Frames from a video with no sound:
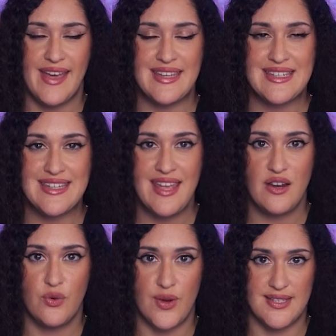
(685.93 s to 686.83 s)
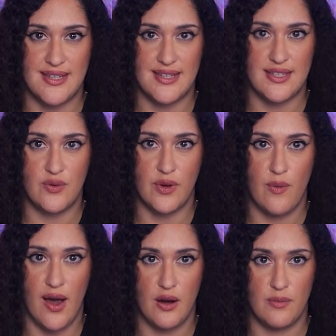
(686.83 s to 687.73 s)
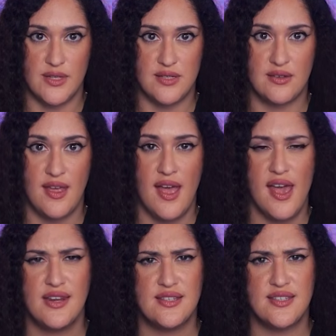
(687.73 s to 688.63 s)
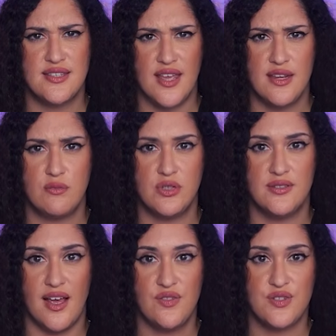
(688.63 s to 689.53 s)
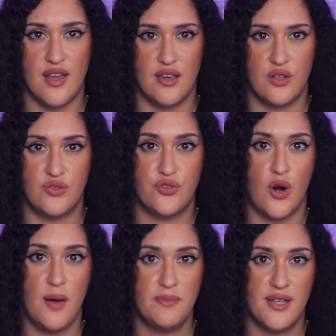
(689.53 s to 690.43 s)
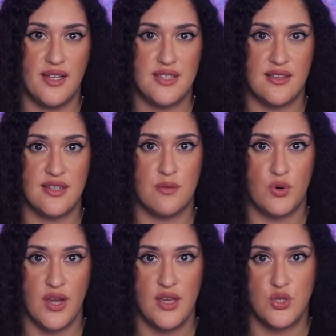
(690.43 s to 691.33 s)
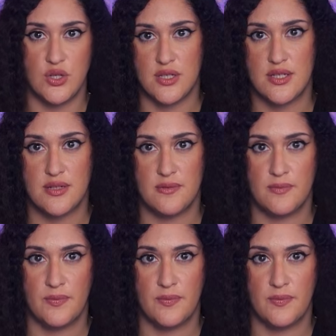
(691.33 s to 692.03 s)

and data residency requirements, and a sustainable lifecycle for updates and deprecations.